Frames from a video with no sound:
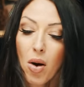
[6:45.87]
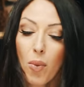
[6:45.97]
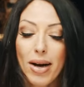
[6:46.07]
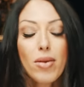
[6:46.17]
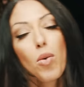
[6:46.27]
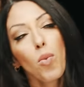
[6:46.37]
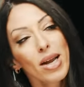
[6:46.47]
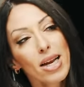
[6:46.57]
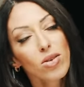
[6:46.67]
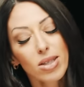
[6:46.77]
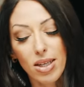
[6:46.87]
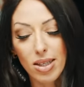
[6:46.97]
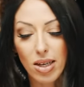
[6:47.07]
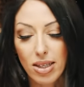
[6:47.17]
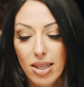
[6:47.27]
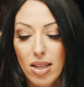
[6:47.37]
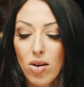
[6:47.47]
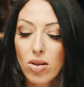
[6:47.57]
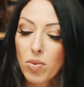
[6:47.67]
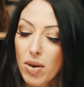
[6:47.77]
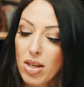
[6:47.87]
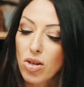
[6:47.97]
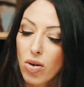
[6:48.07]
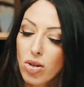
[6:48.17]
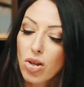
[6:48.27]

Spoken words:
Well, we looked at a study that looked at whether dogs